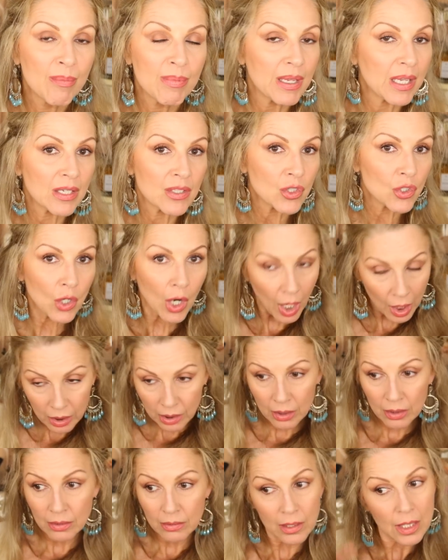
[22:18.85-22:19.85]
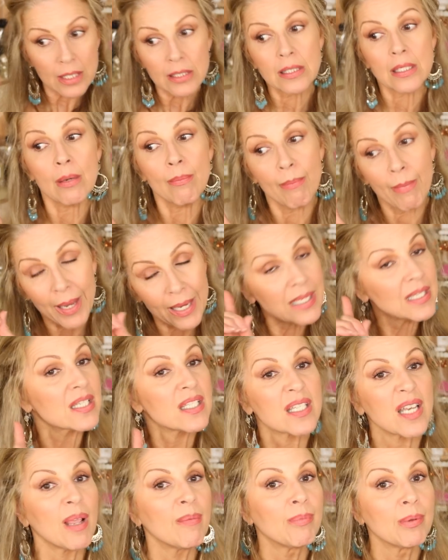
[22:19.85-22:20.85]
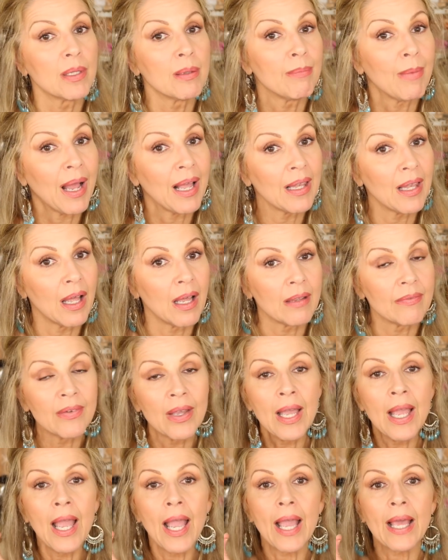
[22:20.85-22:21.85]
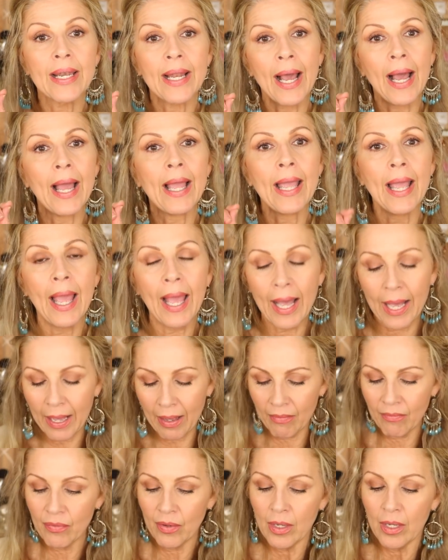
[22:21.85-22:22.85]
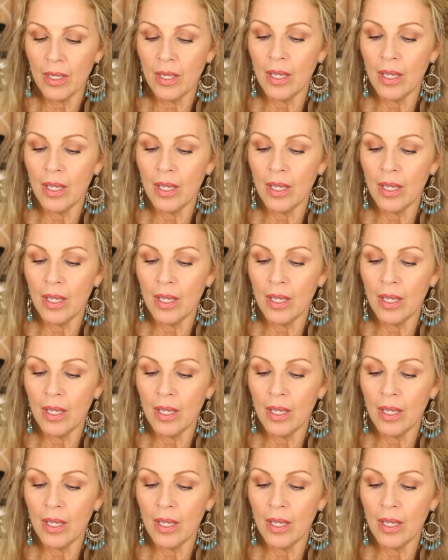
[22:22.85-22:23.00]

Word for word: because chocolate is a main staple in my life, and I have